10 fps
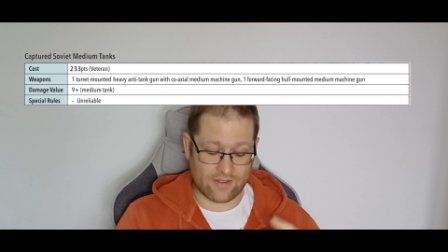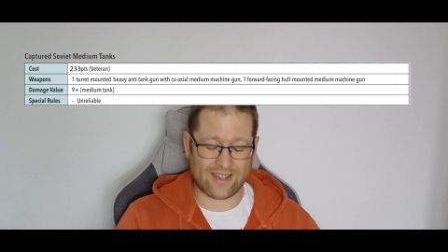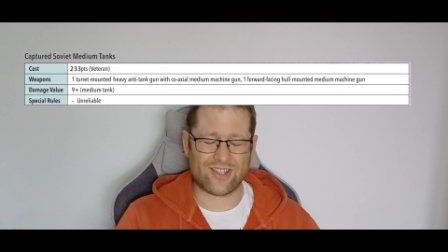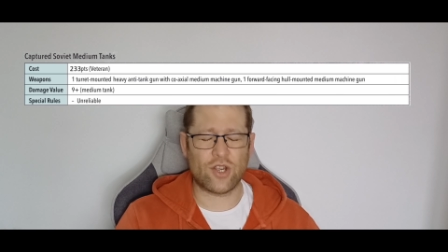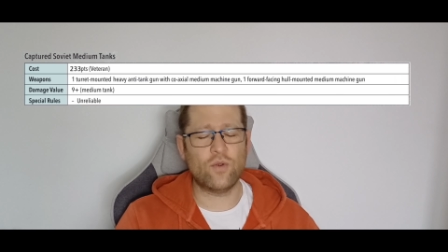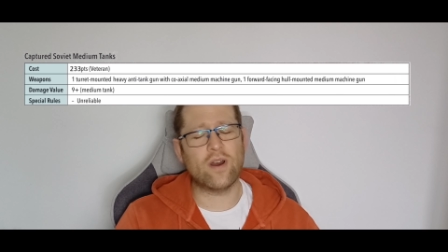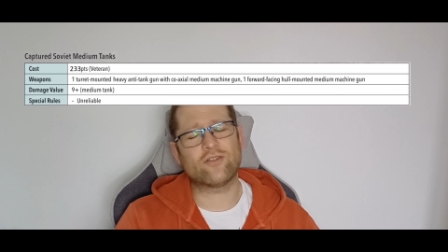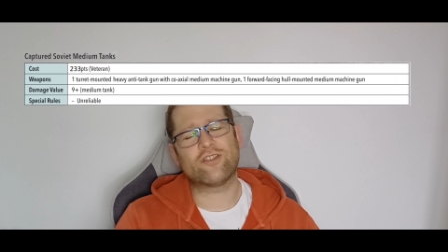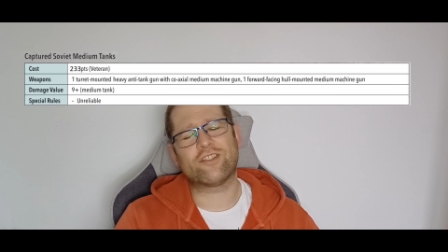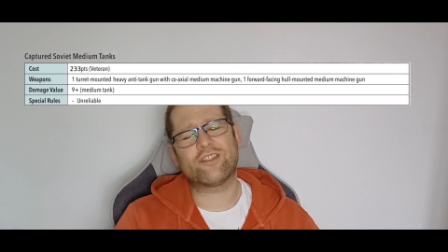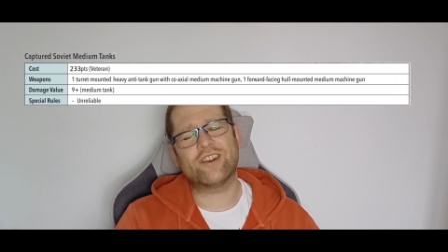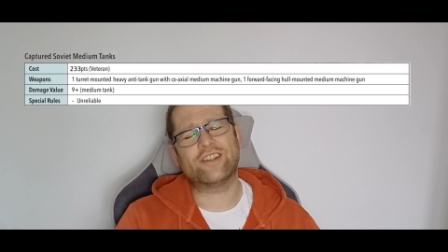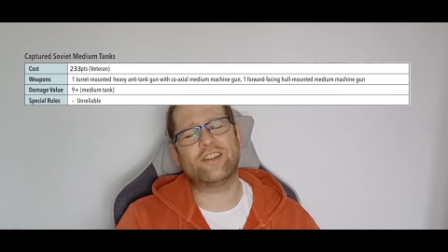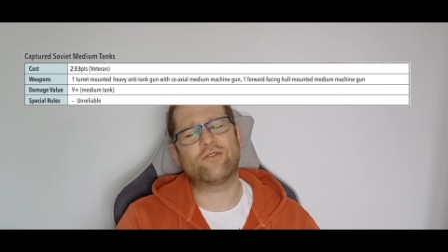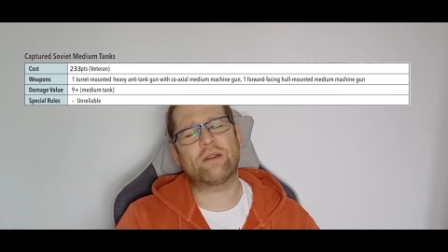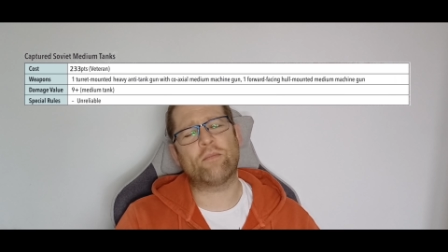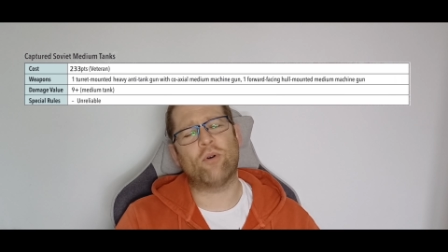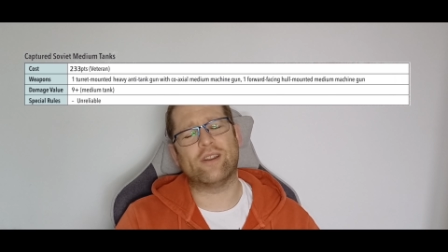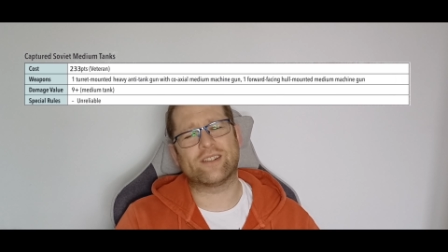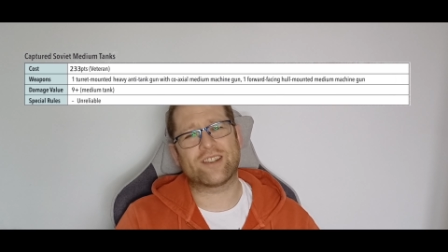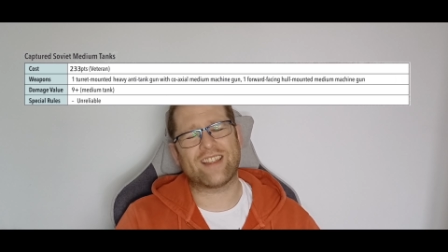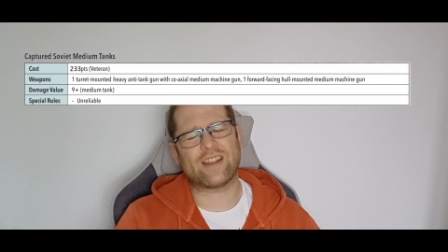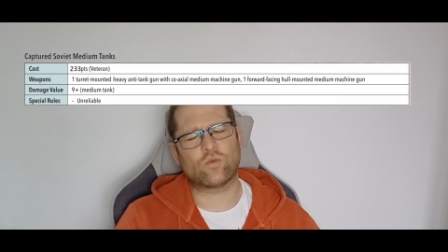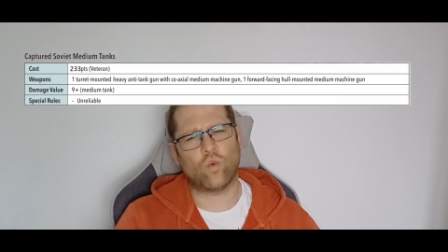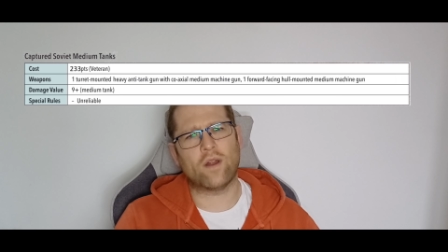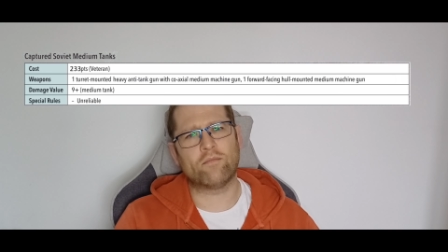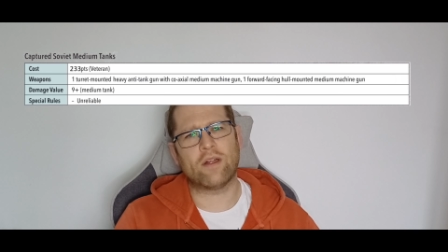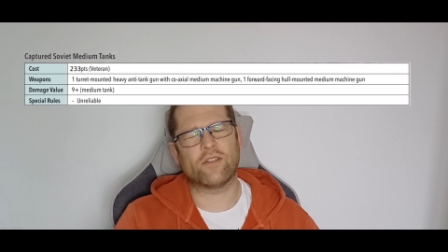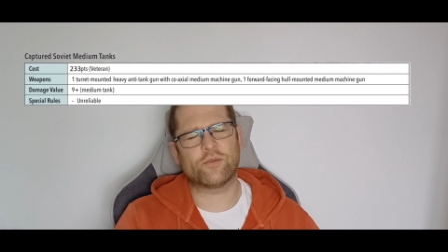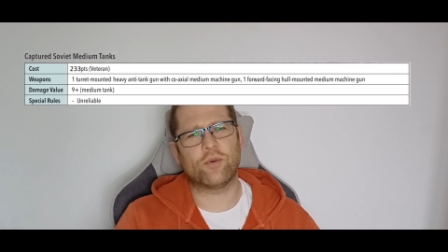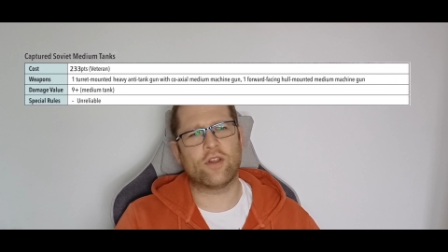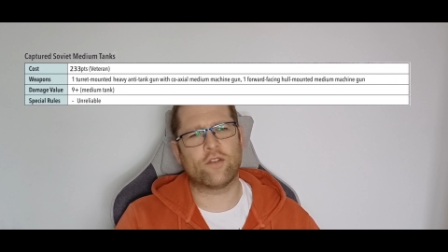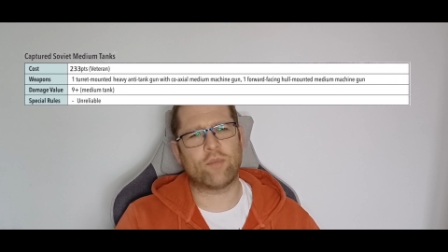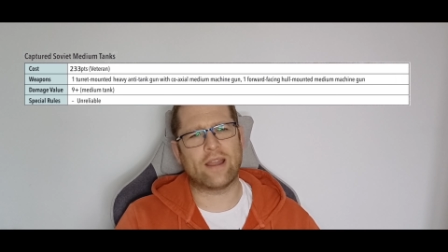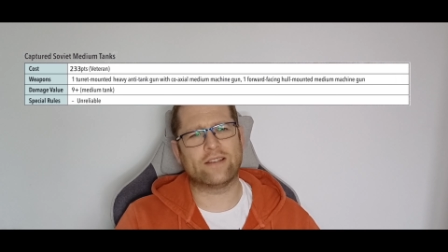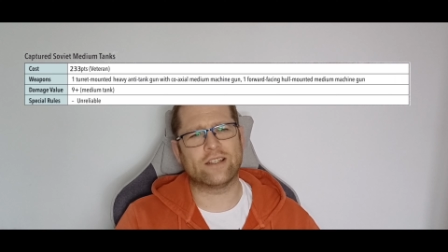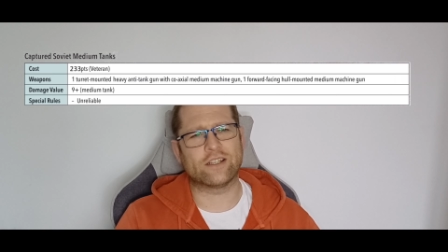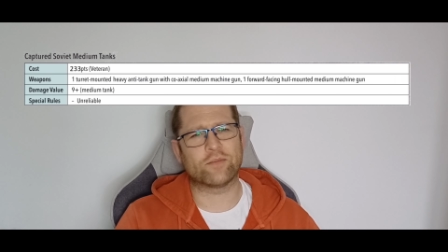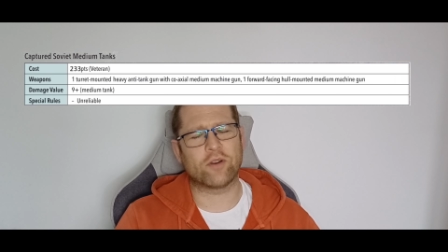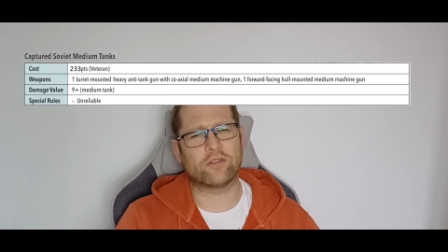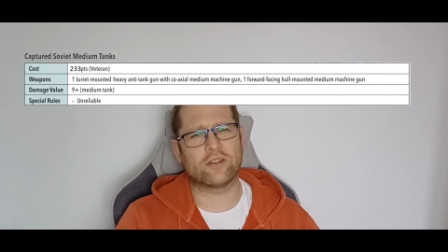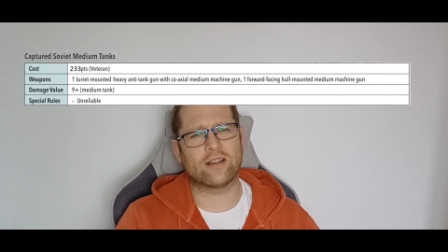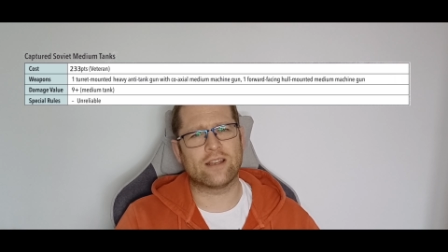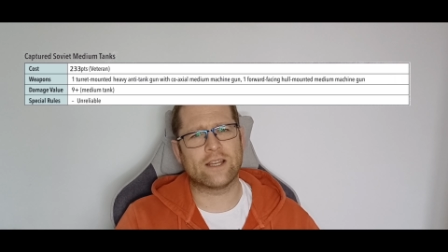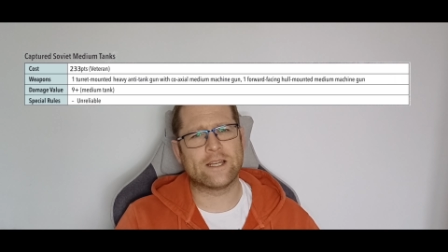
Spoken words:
That's 233 points. So that's 1 month's worth of painting, supposedly.